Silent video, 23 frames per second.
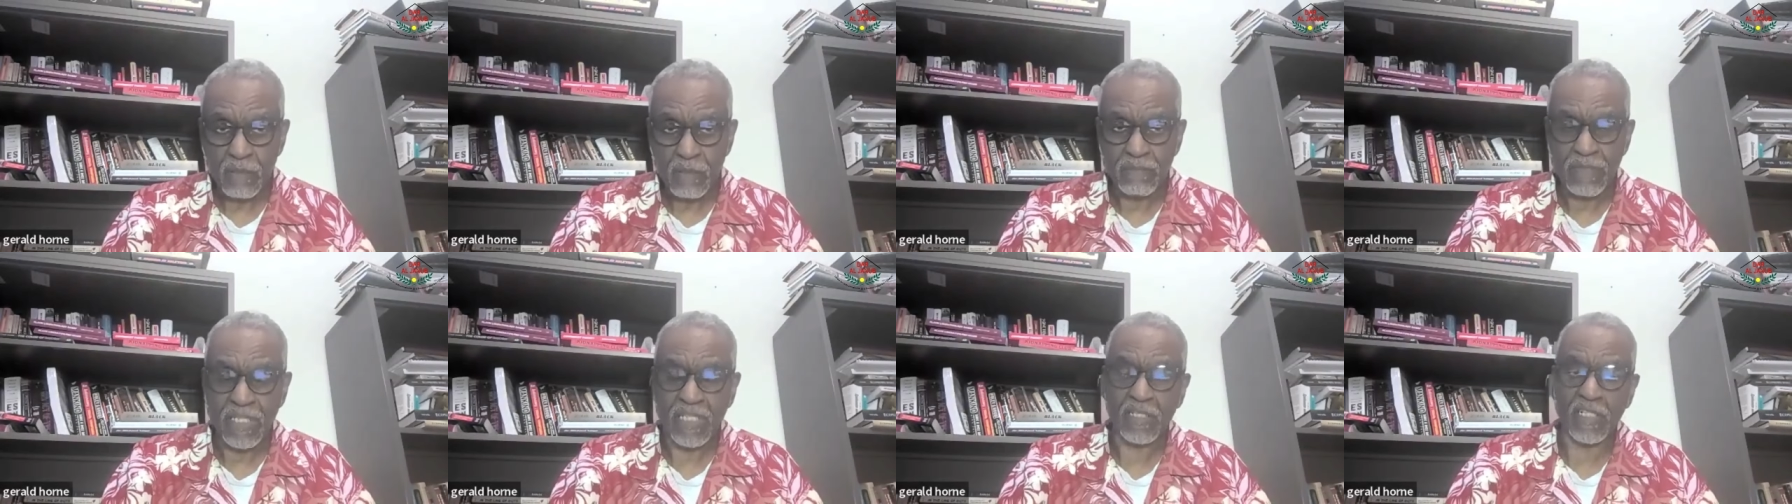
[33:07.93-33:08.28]

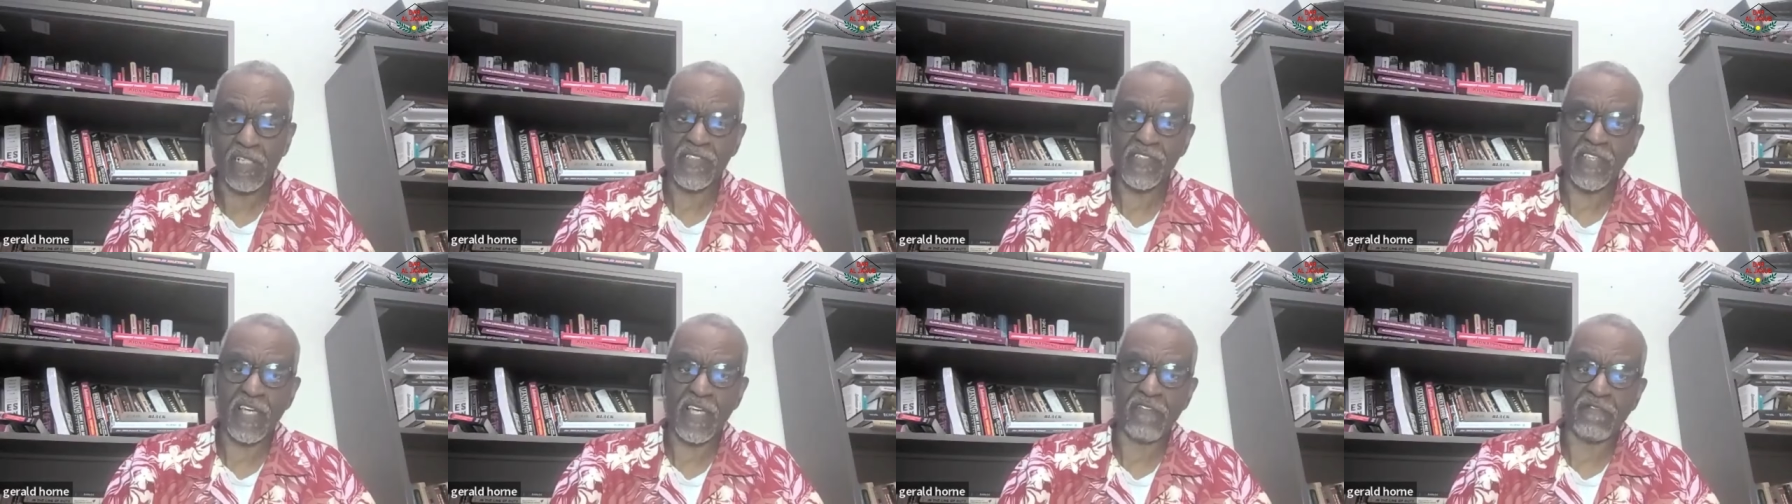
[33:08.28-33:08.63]

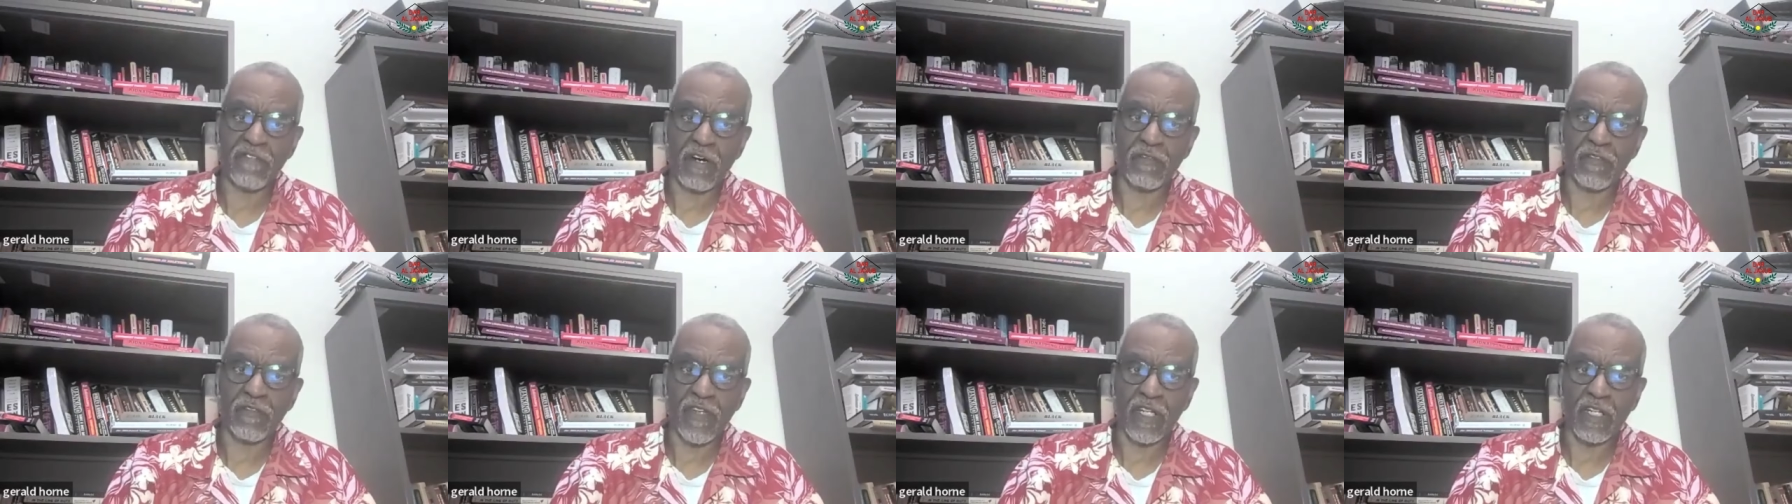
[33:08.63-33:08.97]
because they
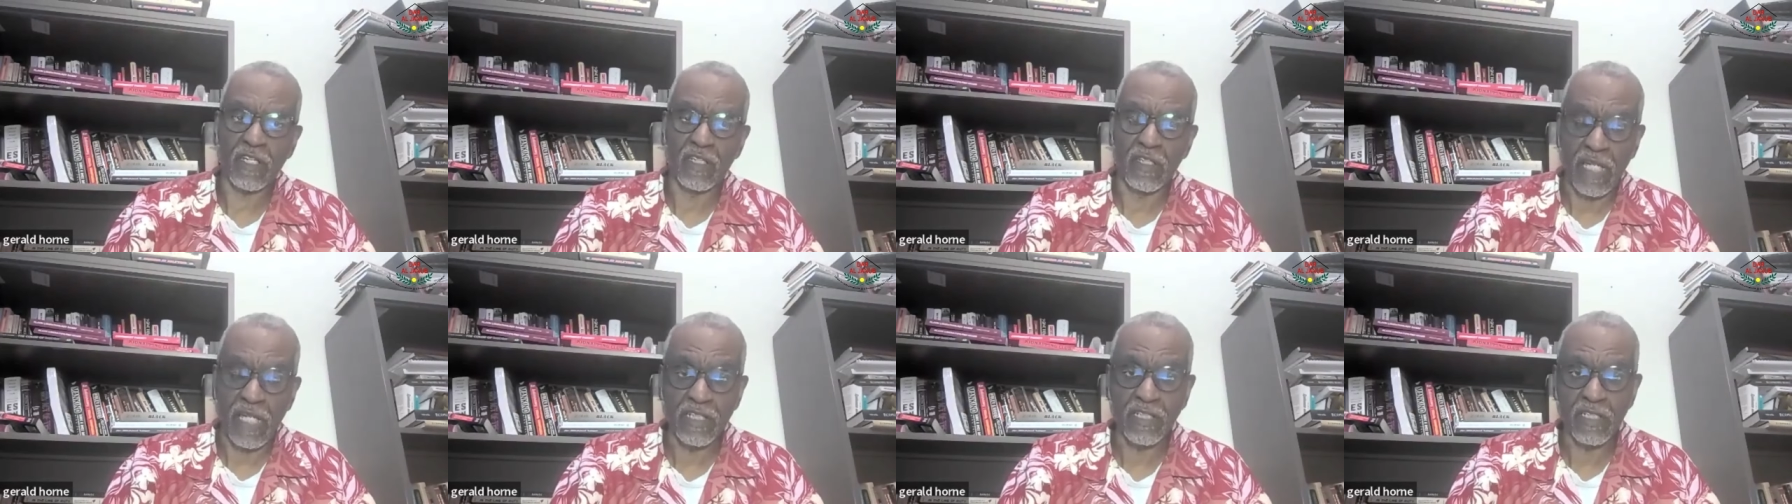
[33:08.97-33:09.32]
felt that
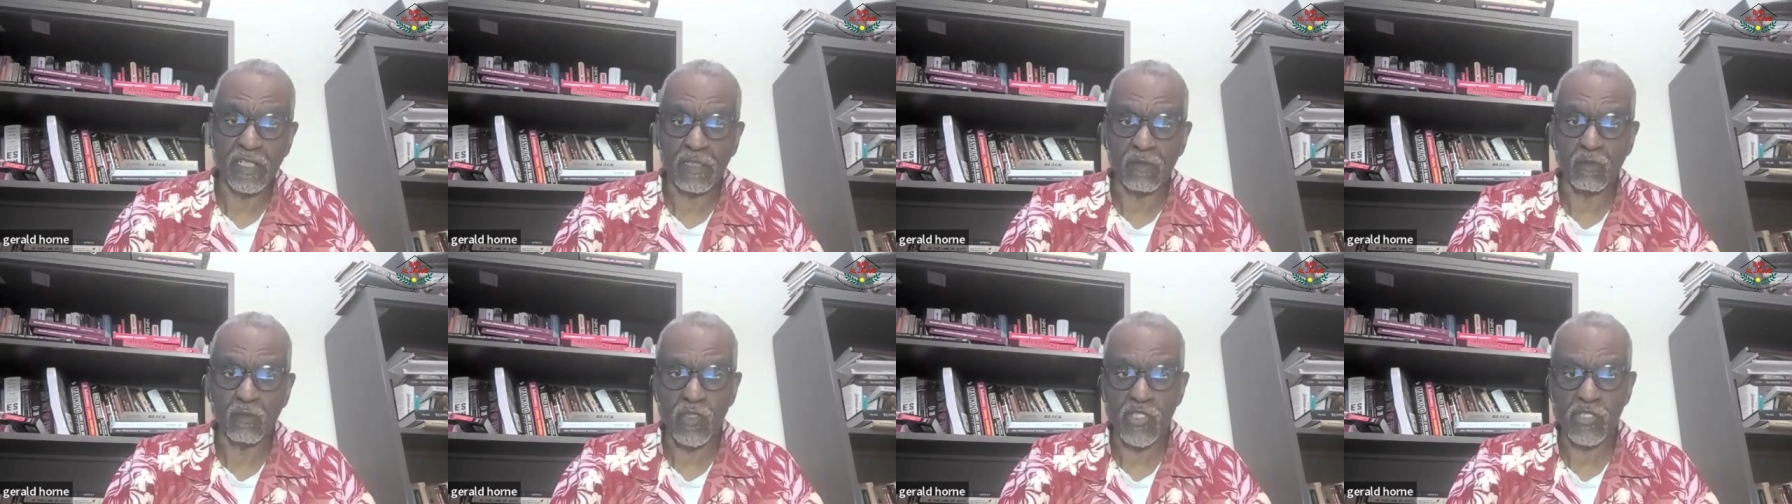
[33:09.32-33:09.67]

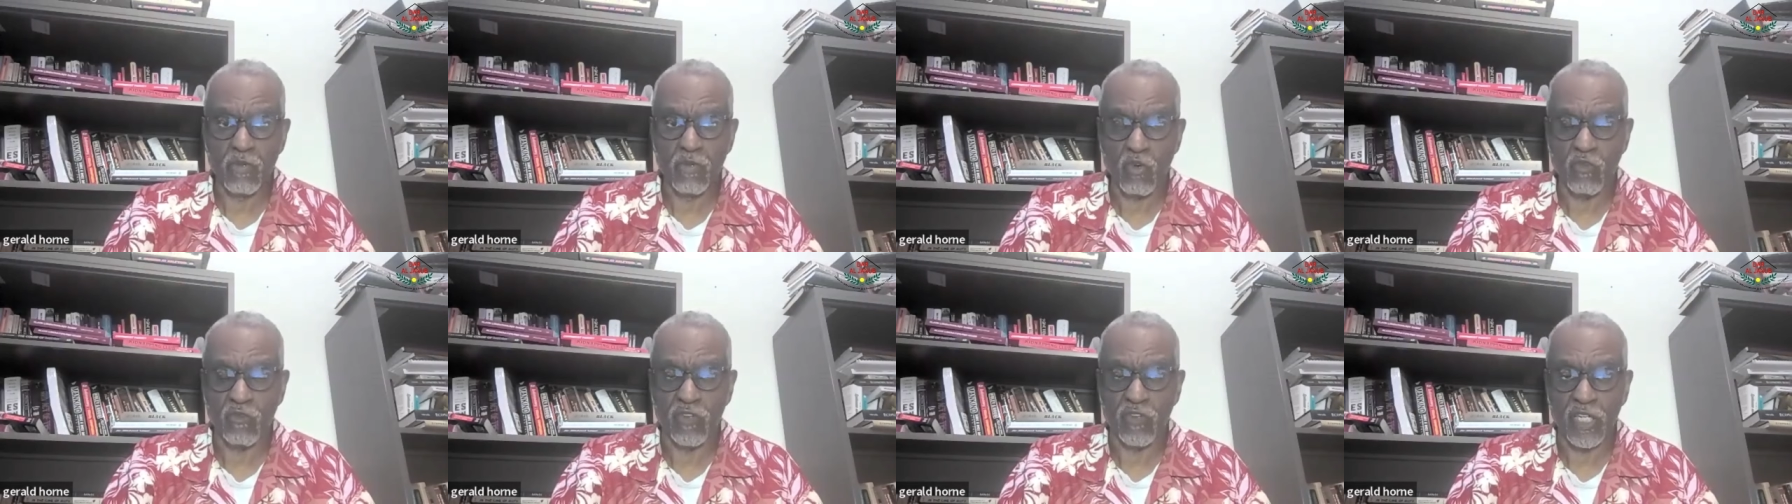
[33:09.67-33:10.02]
London was
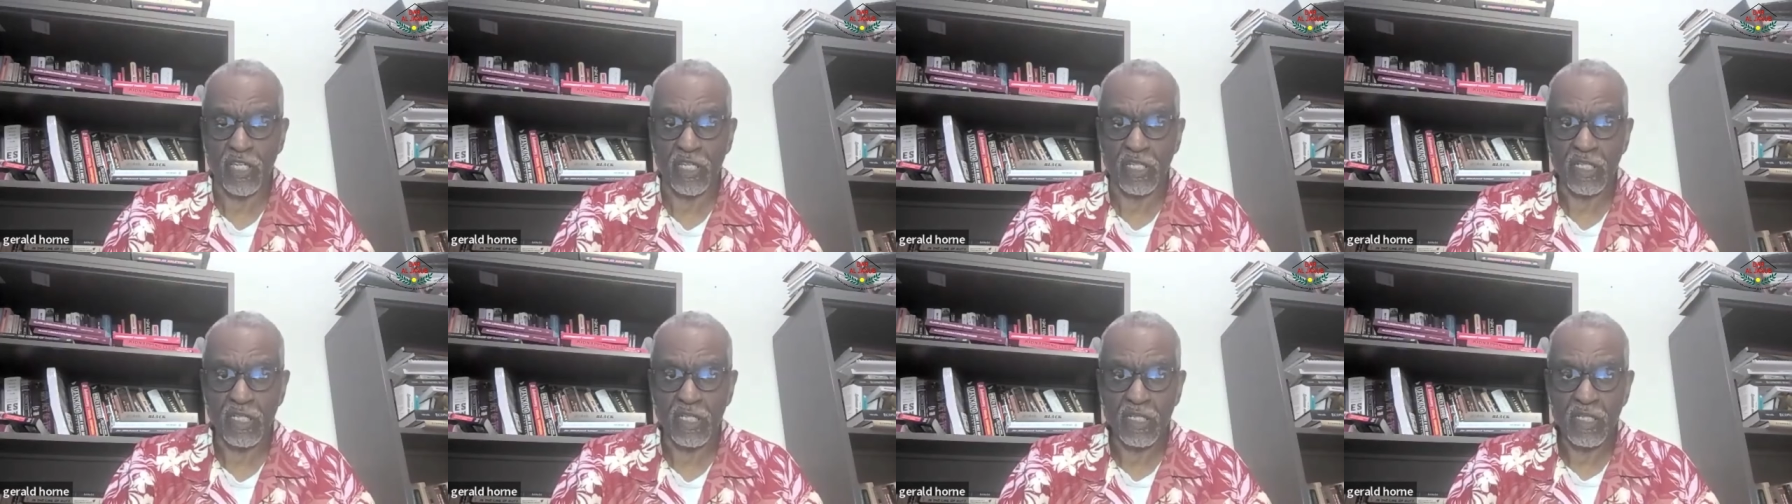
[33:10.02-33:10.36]

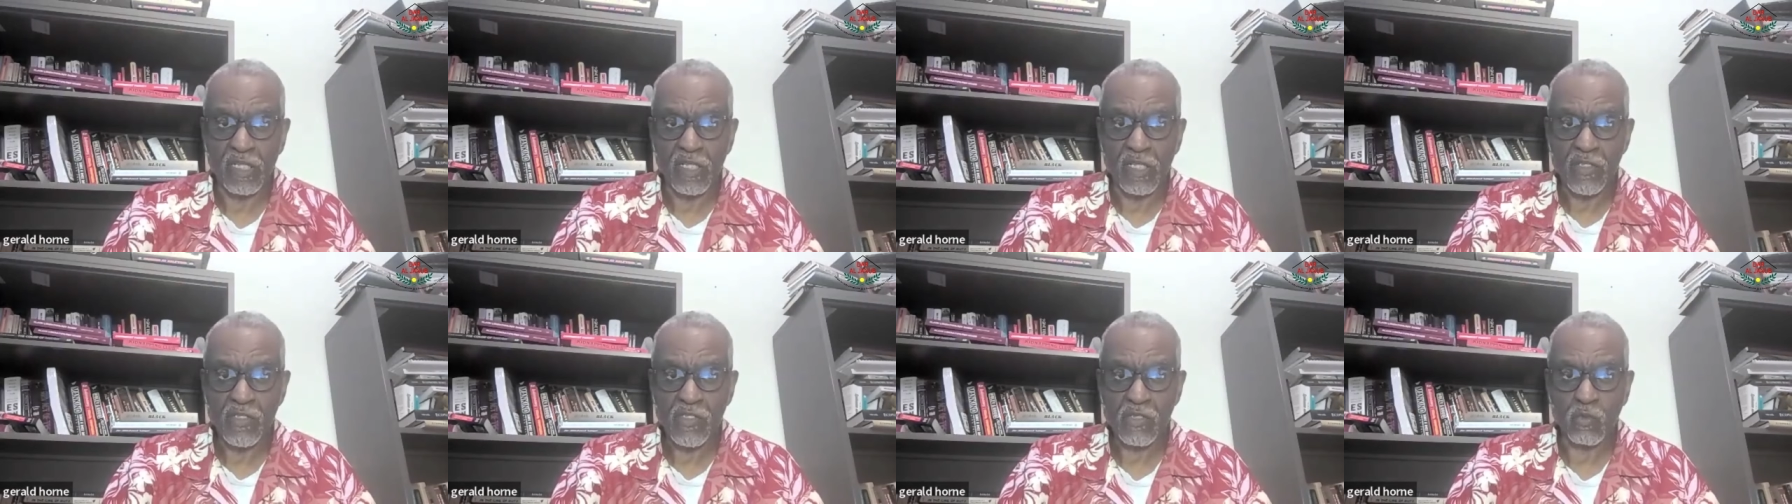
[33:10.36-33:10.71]
moving
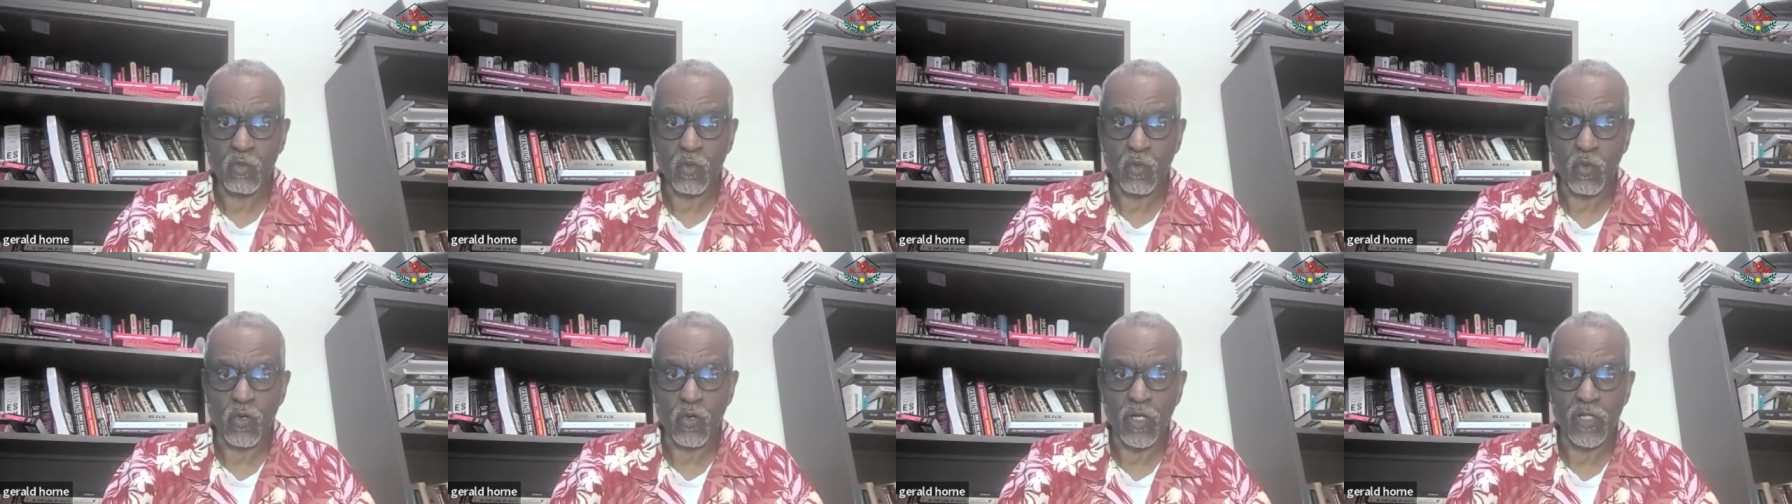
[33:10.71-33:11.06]

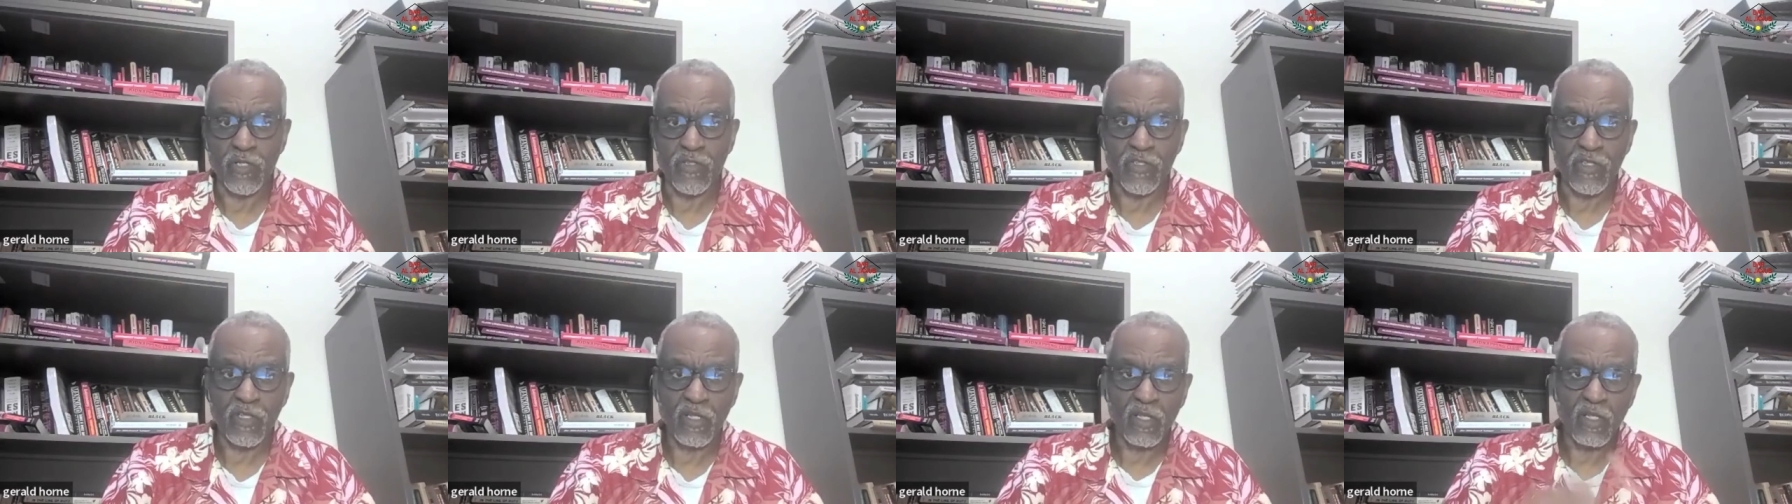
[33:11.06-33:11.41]

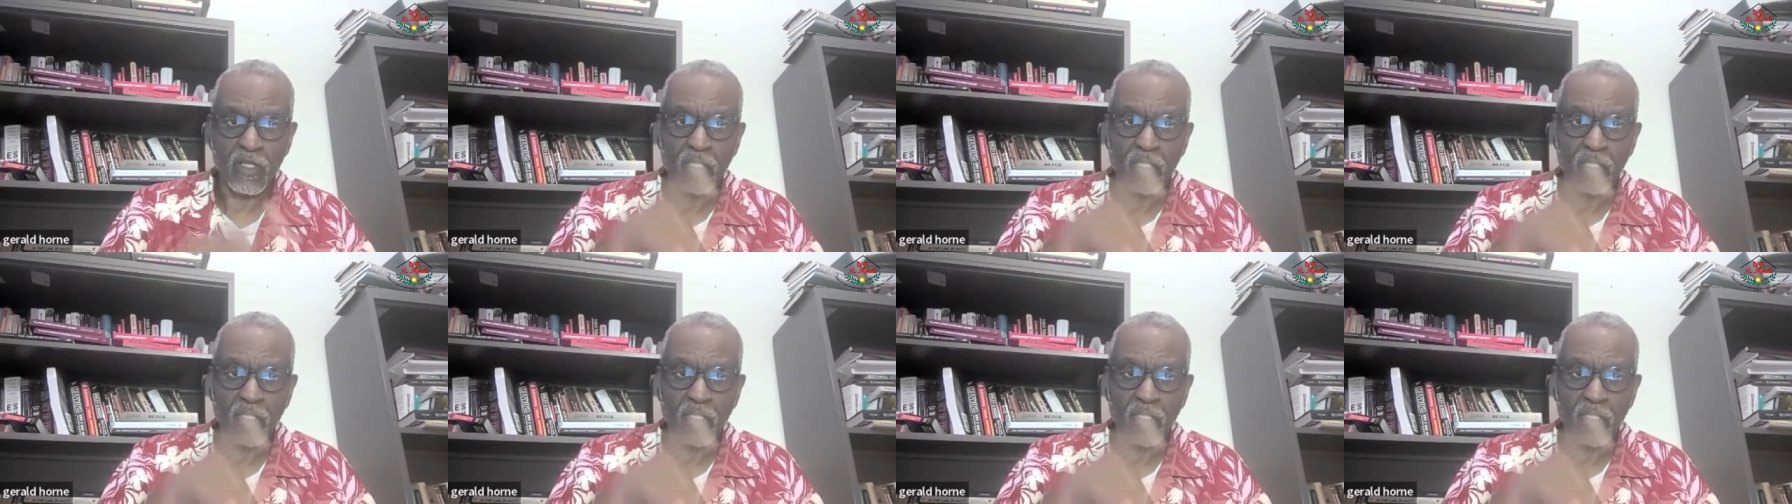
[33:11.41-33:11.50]
towards